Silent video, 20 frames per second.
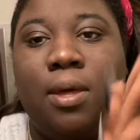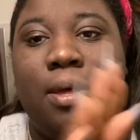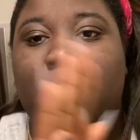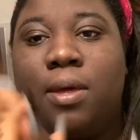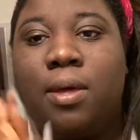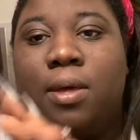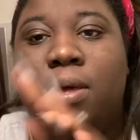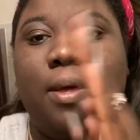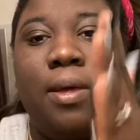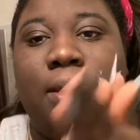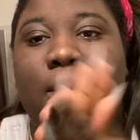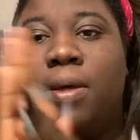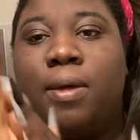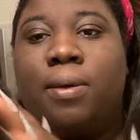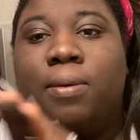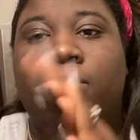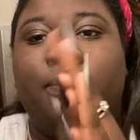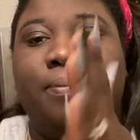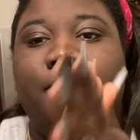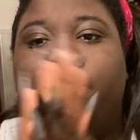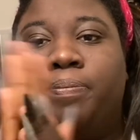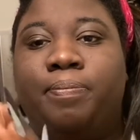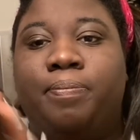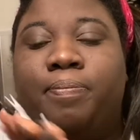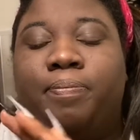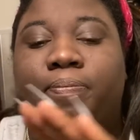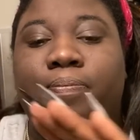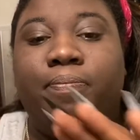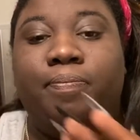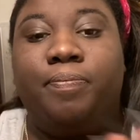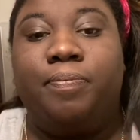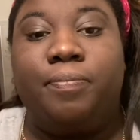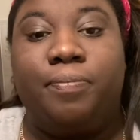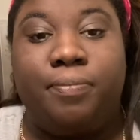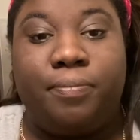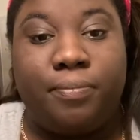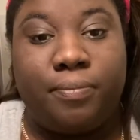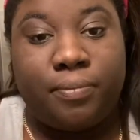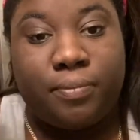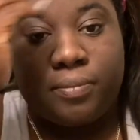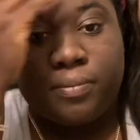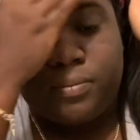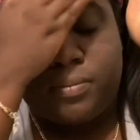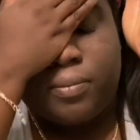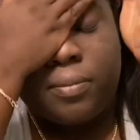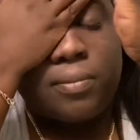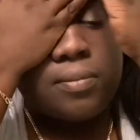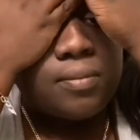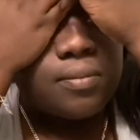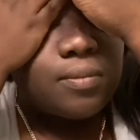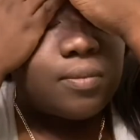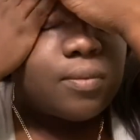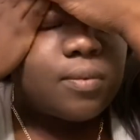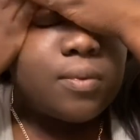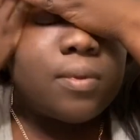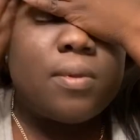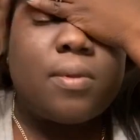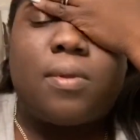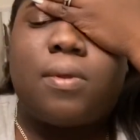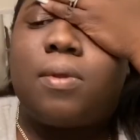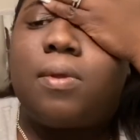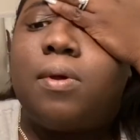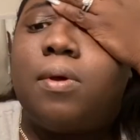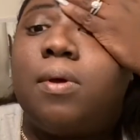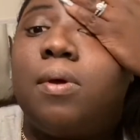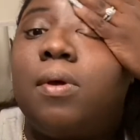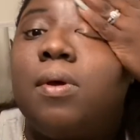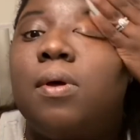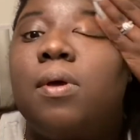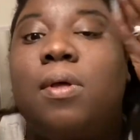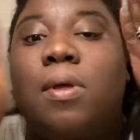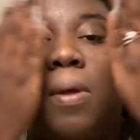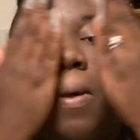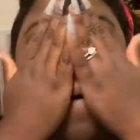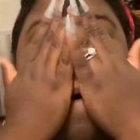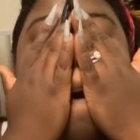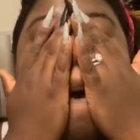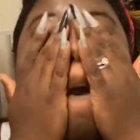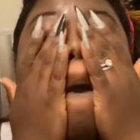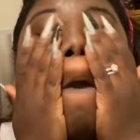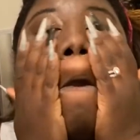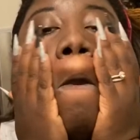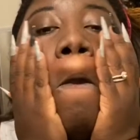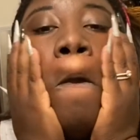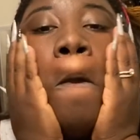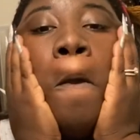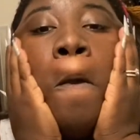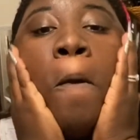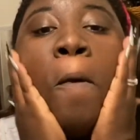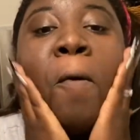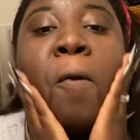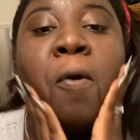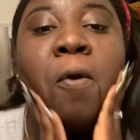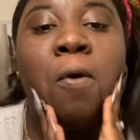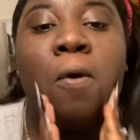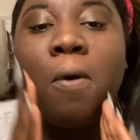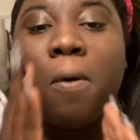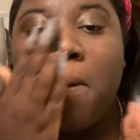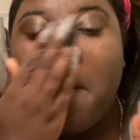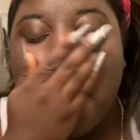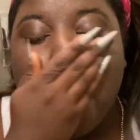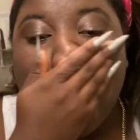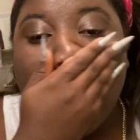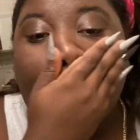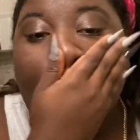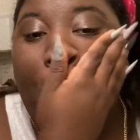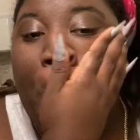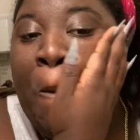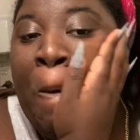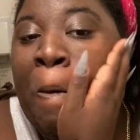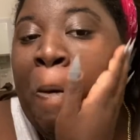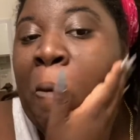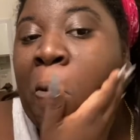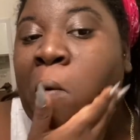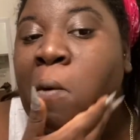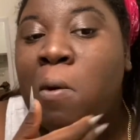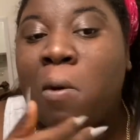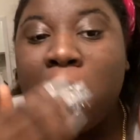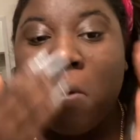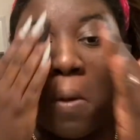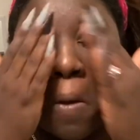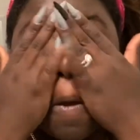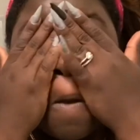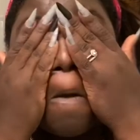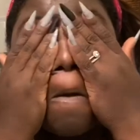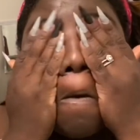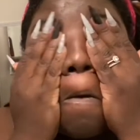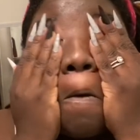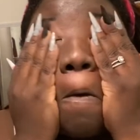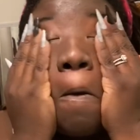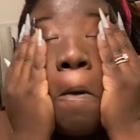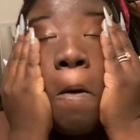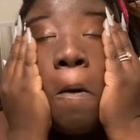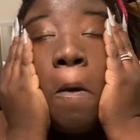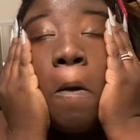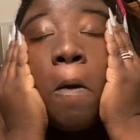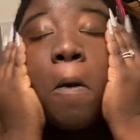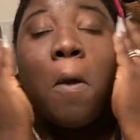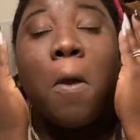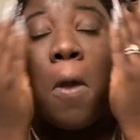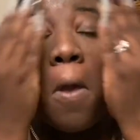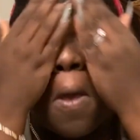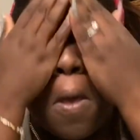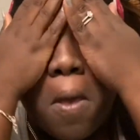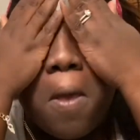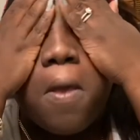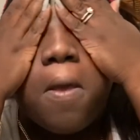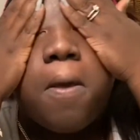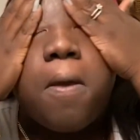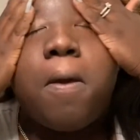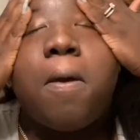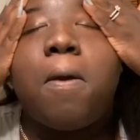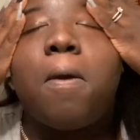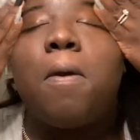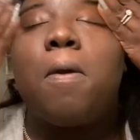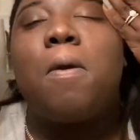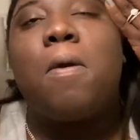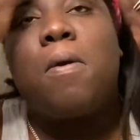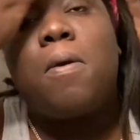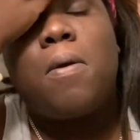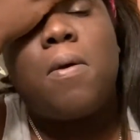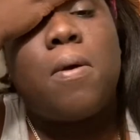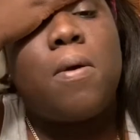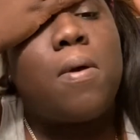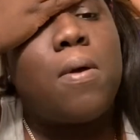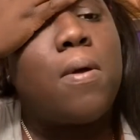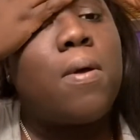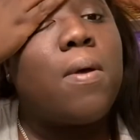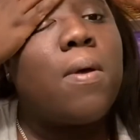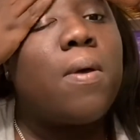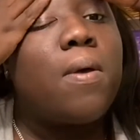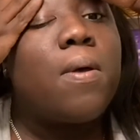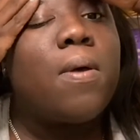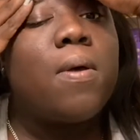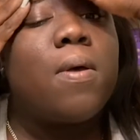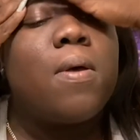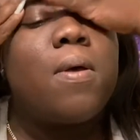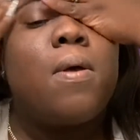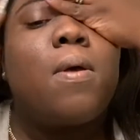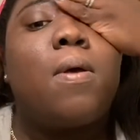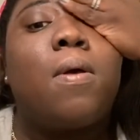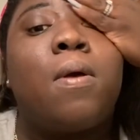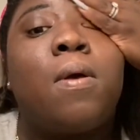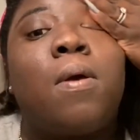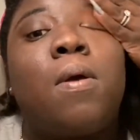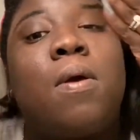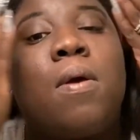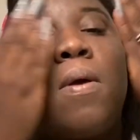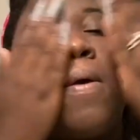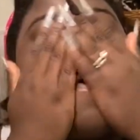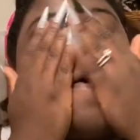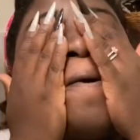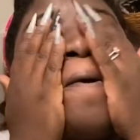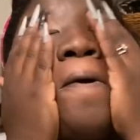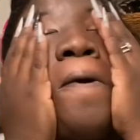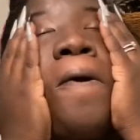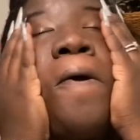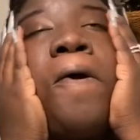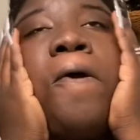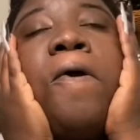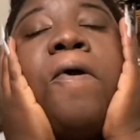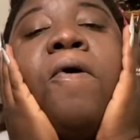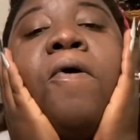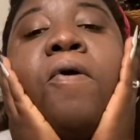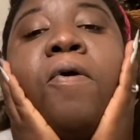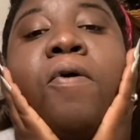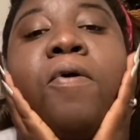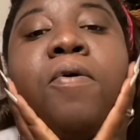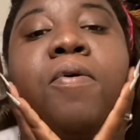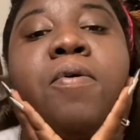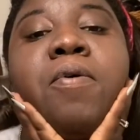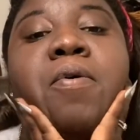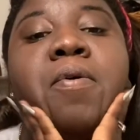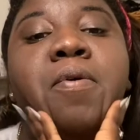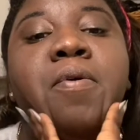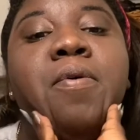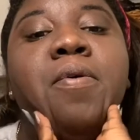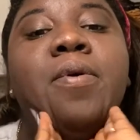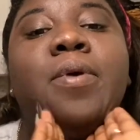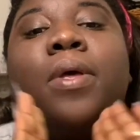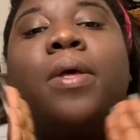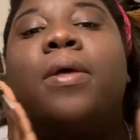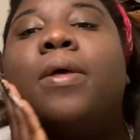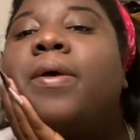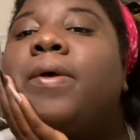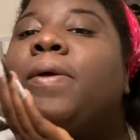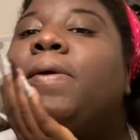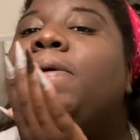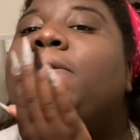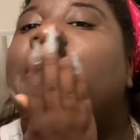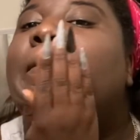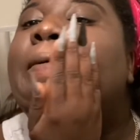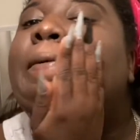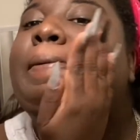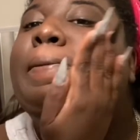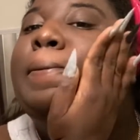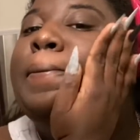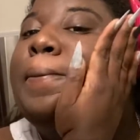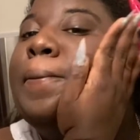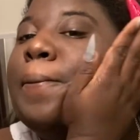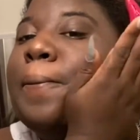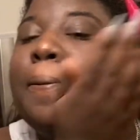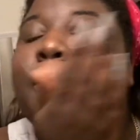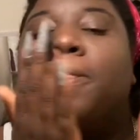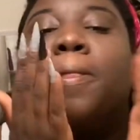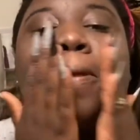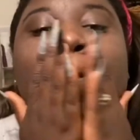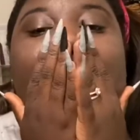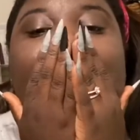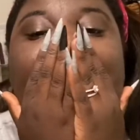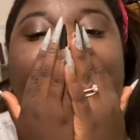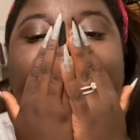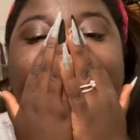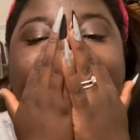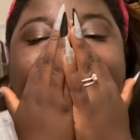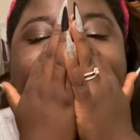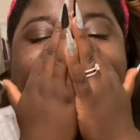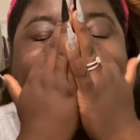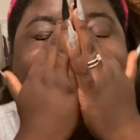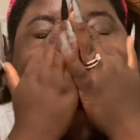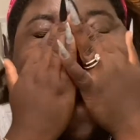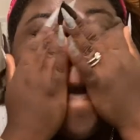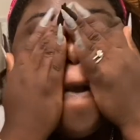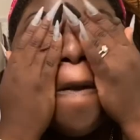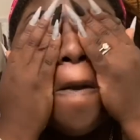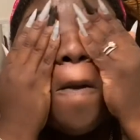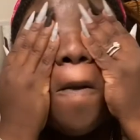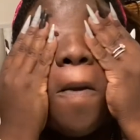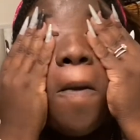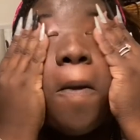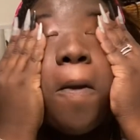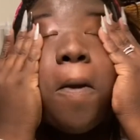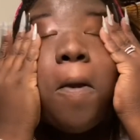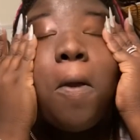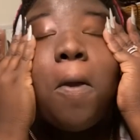clearing up lately, so I use this on my face. It does have, I believe, chamomile and lavender, so it's perfect. I do have a combination of oily skin to dry skin